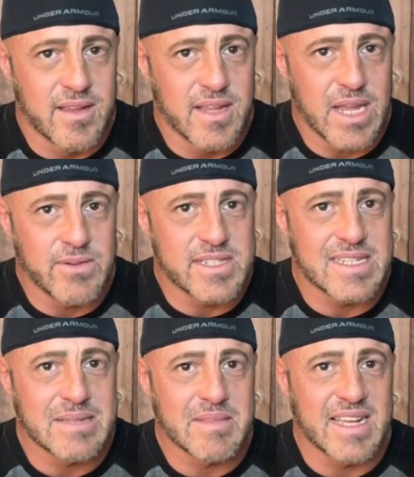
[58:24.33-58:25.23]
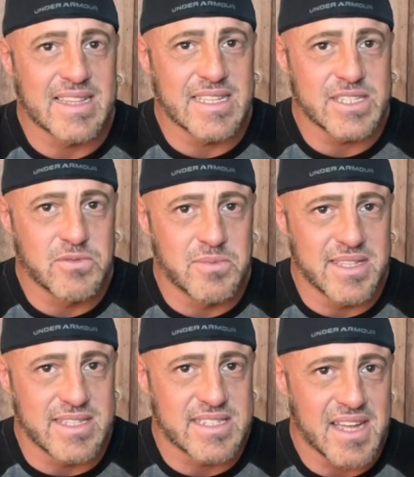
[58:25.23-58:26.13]
It would seem like this would be
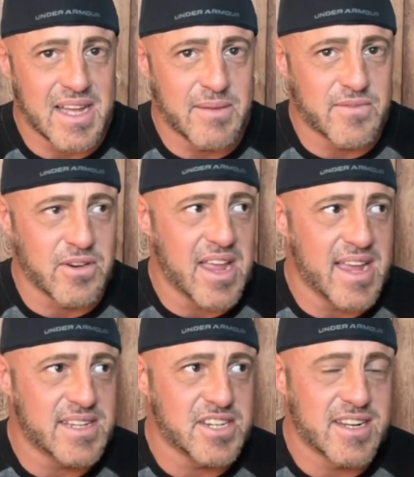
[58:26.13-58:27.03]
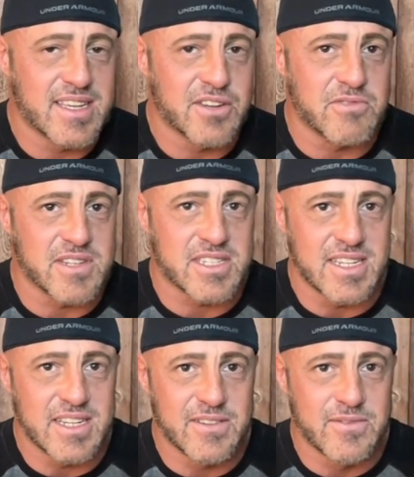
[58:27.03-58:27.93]
the time for A J to get a
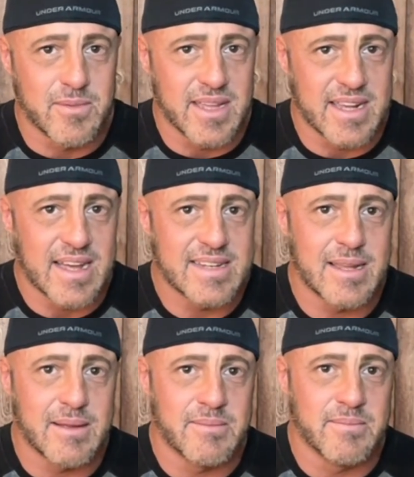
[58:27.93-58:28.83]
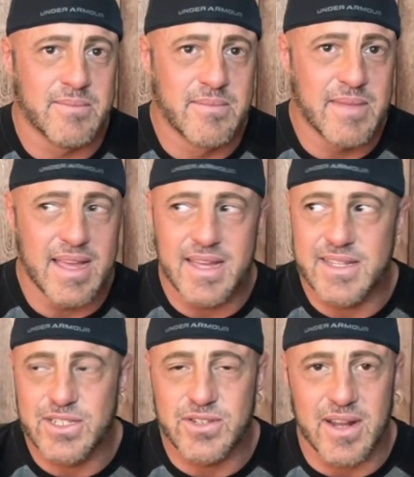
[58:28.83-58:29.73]
receipt from that goddamn
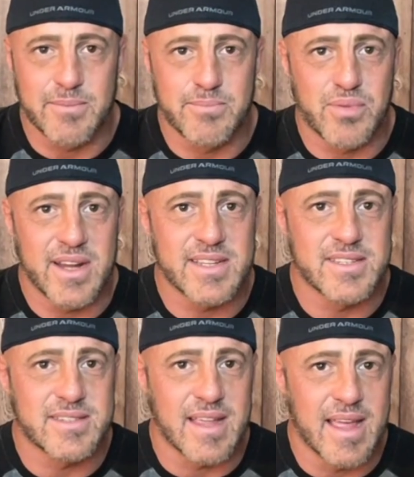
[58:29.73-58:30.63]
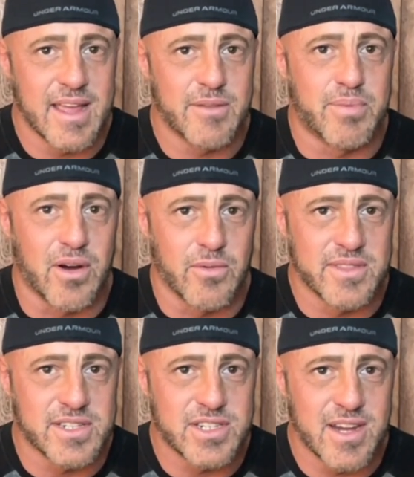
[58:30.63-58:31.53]
Edge trying to break his head apart
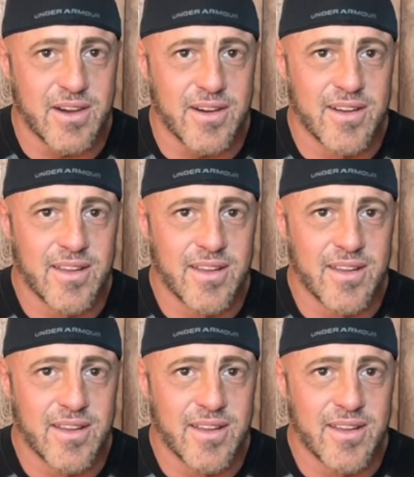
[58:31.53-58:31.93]
with a chair.